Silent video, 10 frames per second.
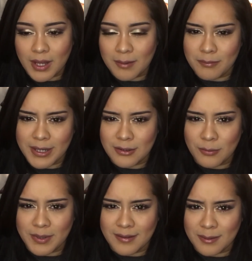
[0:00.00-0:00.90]
I'm
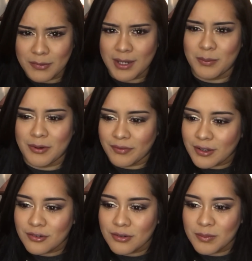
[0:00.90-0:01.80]
not a
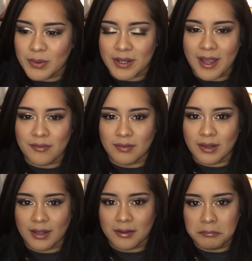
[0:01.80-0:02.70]
professional, but I feel
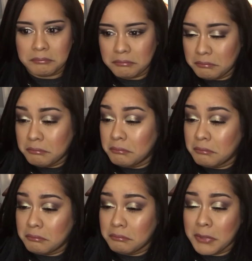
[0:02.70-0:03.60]
like
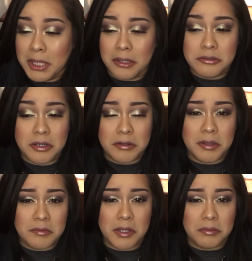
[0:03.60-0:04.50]
my eyeshadow
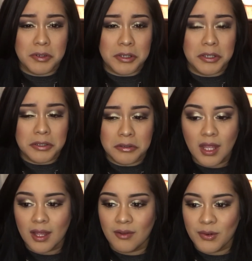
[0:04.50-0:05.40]
comes out pretty good.
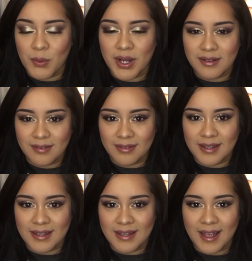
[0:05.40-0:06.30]
If you want to
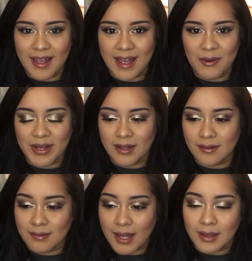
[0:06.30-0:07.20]
see how I got
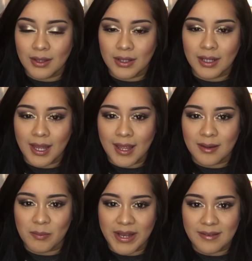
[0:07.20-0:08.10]
this eye look
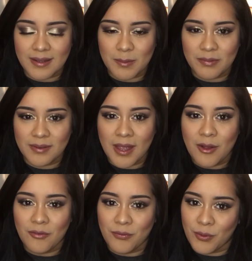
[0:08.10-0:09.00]
and my tips
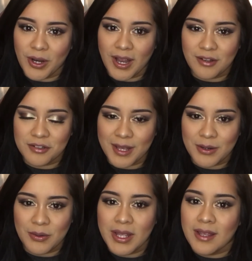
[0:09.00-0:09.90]
for
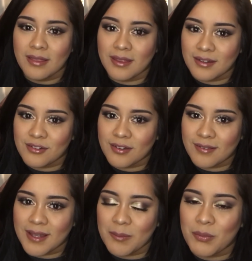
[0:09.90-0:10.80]
eyeshadow, then
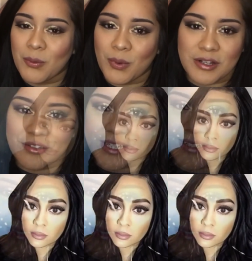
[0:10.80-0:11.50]
just keep watching.